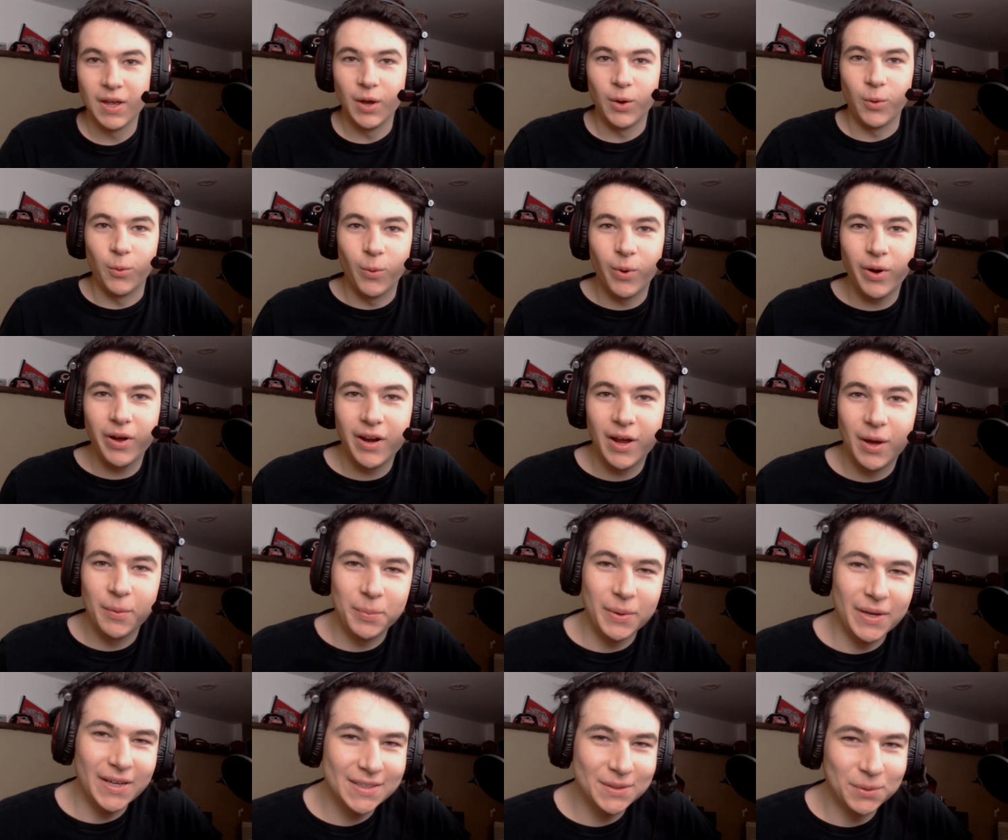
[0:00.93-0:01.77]
What
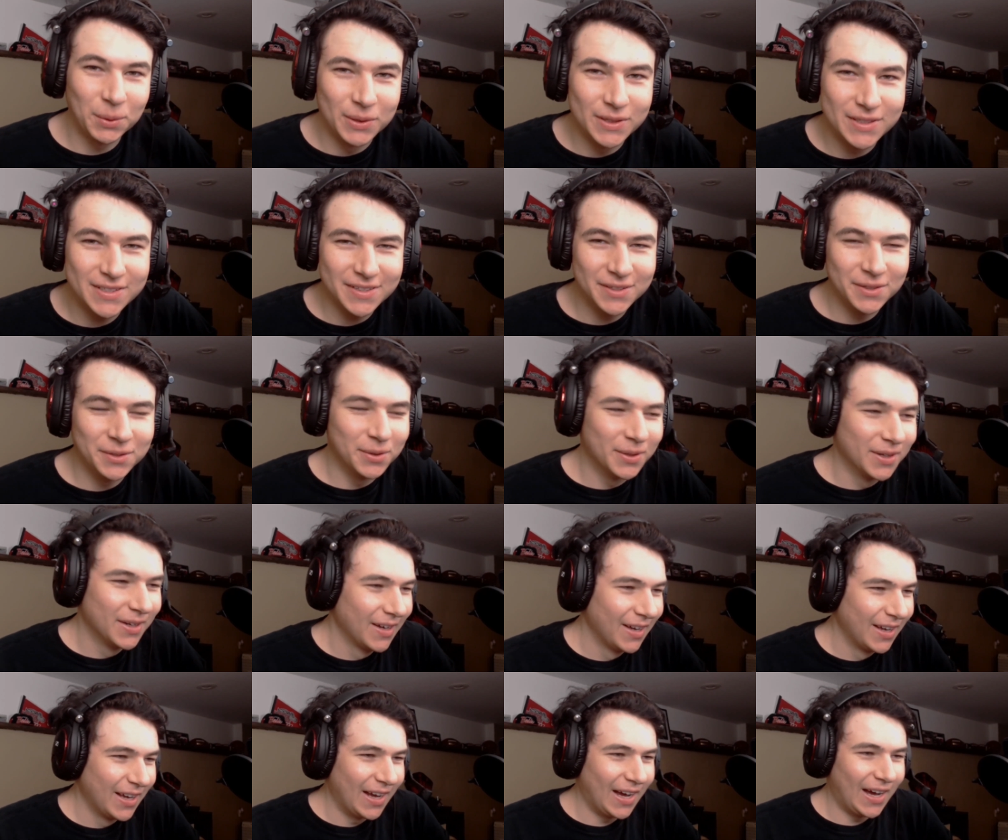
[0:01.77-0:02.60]
up? It's 1-2.
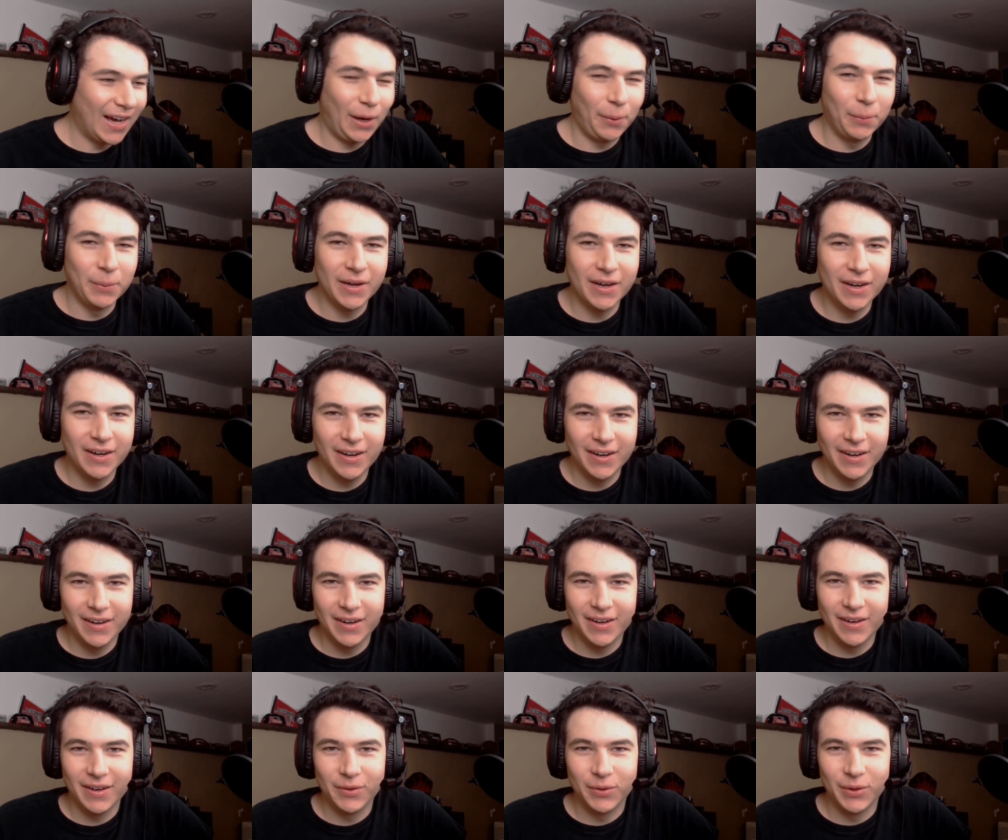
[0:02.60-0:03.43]
I'm here
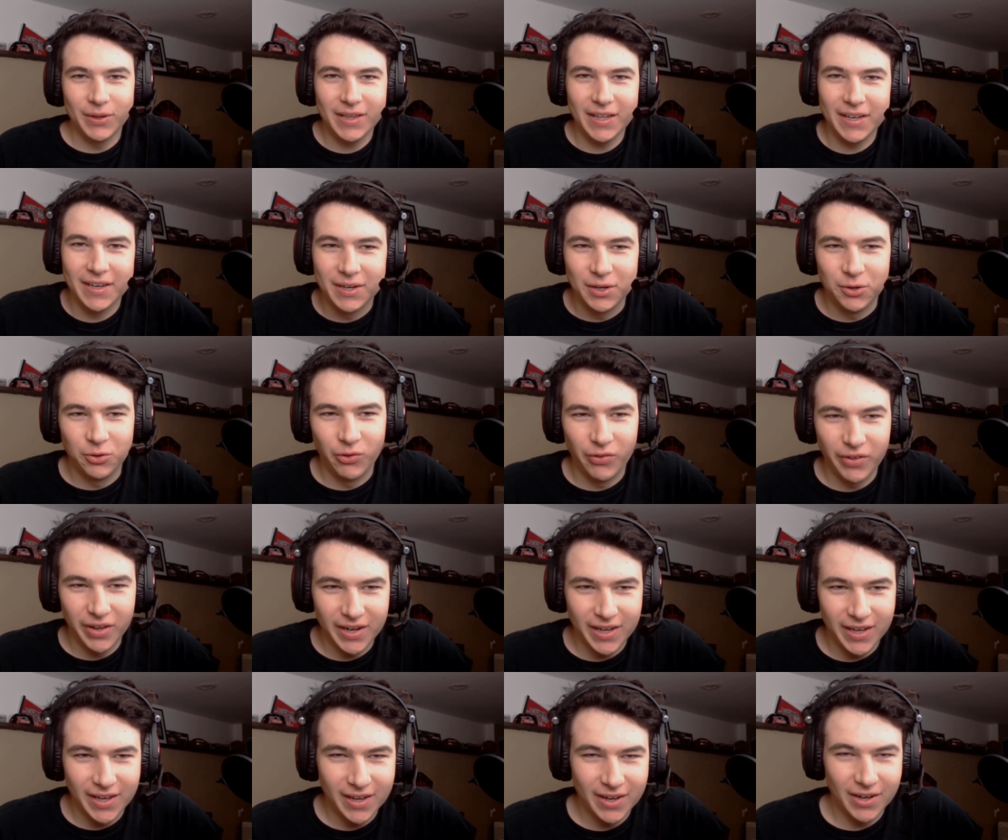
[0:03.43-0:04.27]
with a new
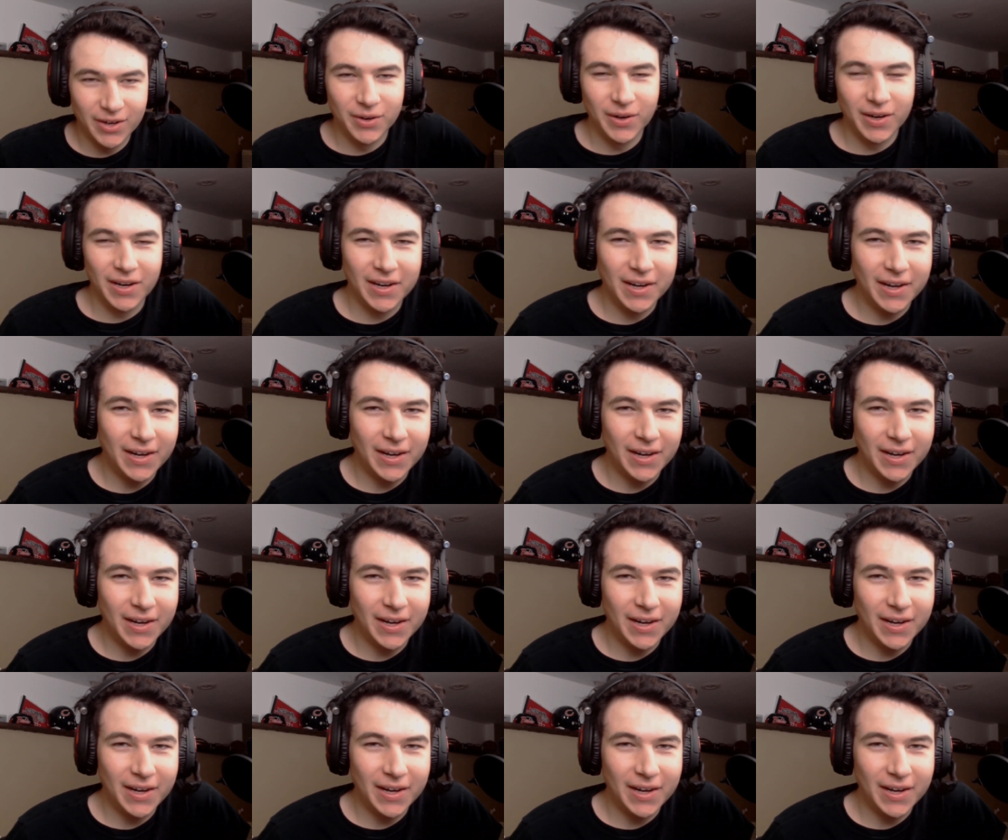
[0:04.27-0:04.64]
video,